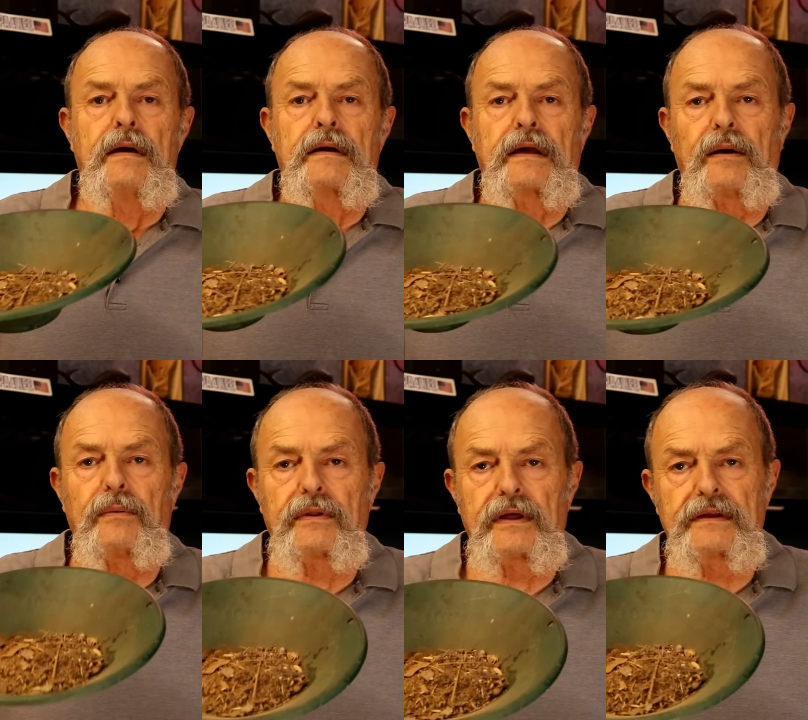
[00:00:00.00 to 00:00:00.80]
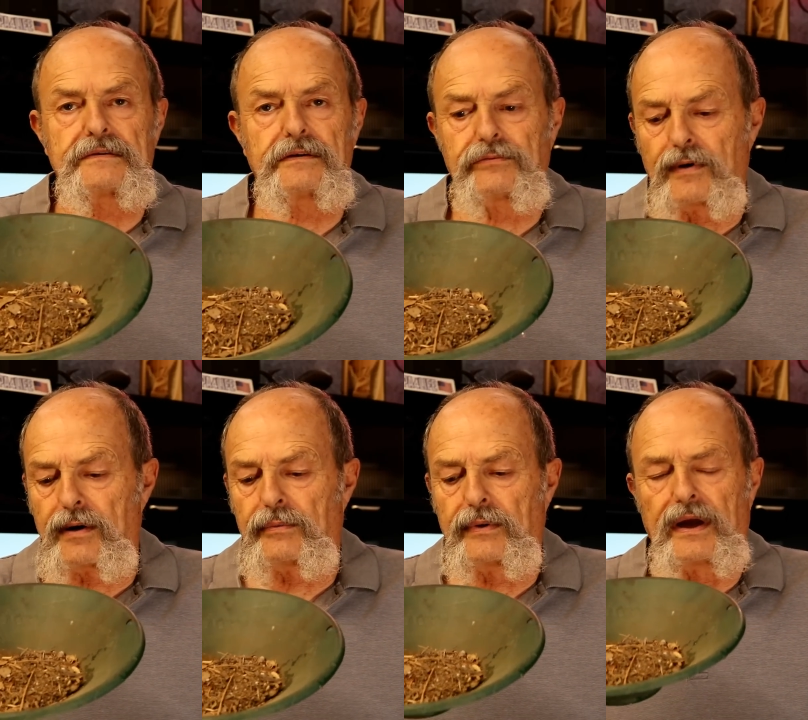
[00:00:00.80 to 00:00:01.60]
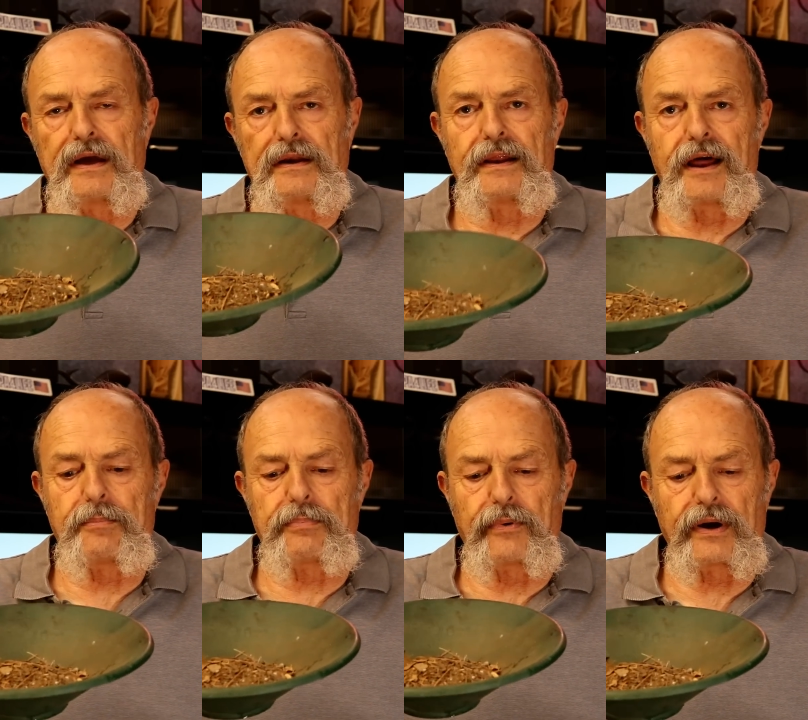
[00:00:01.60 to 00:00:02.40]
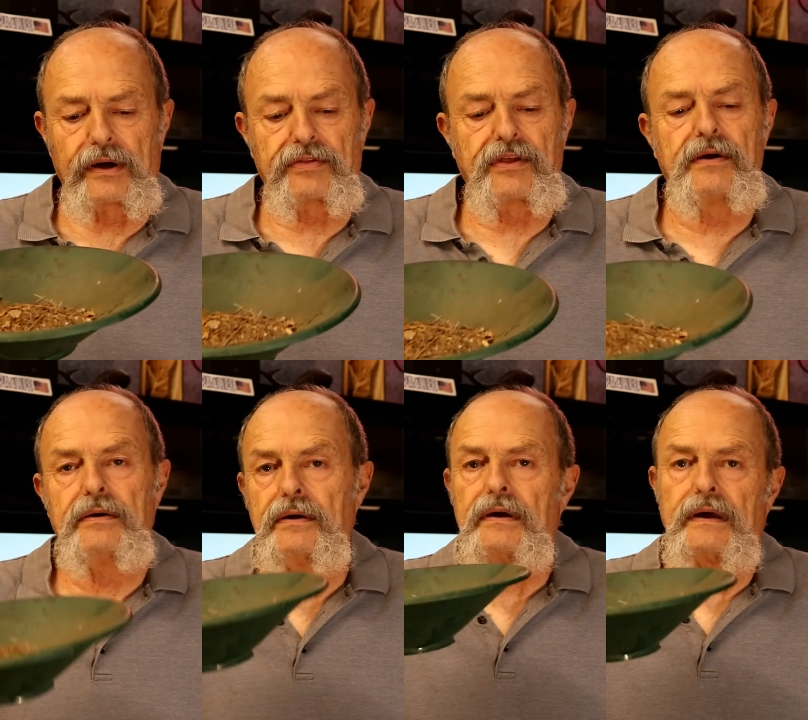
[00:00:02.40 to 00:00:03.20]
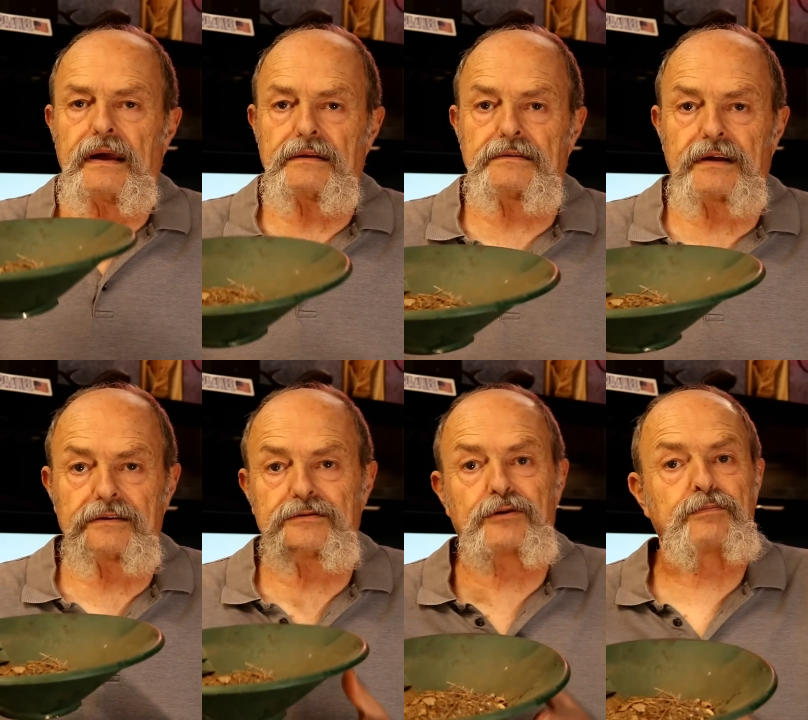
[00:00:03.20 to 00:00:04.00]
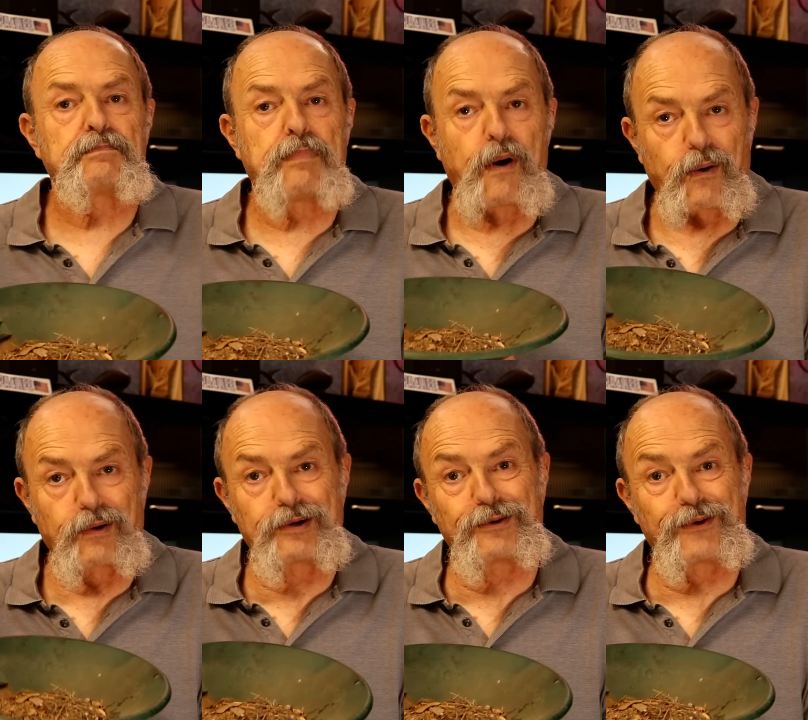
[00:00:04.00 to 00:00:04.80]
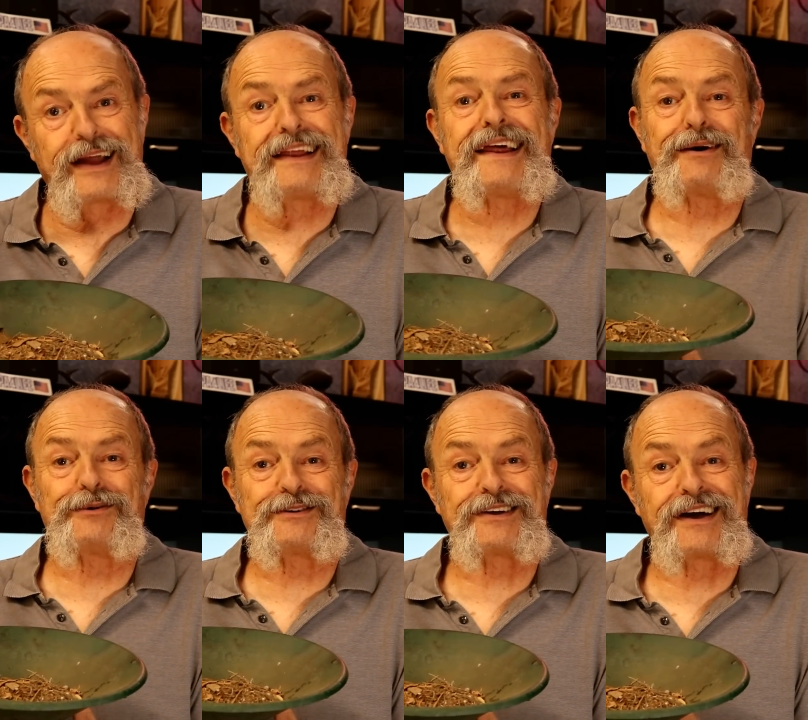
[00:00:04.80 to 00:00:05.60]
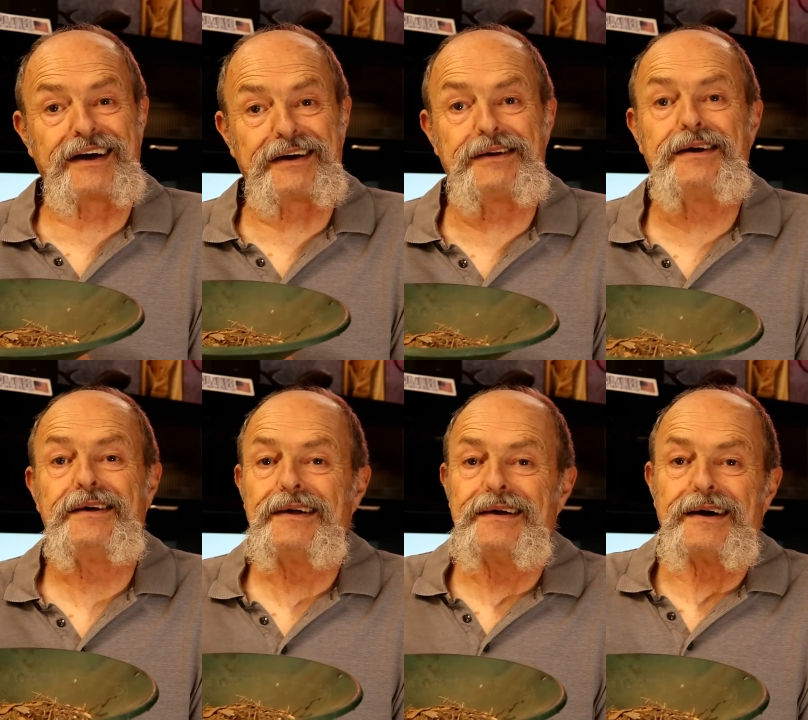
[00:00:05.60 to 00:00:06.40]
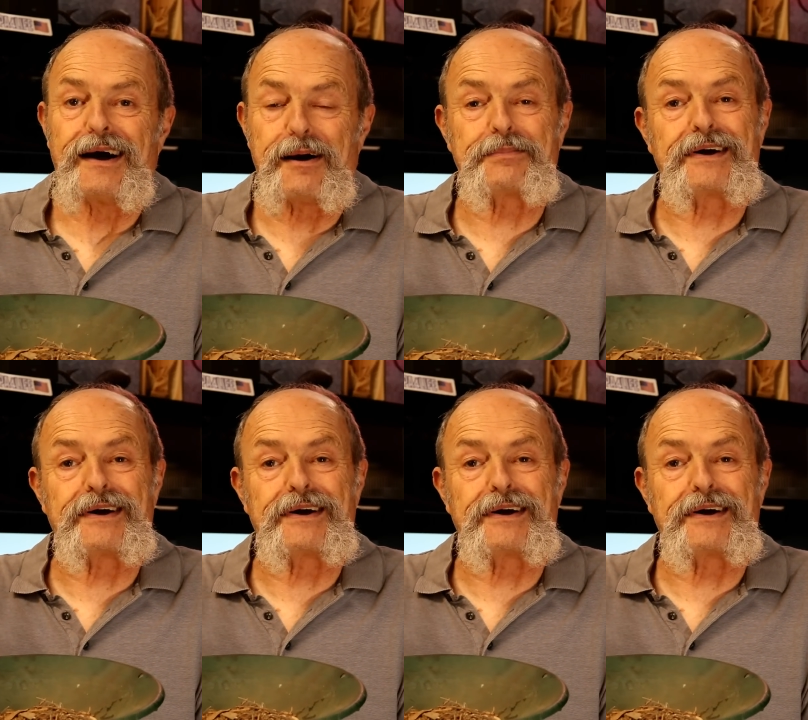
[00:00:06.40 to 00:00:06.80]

Okay, well, this is what we ended up with, and since it's pouring rain outside, I'm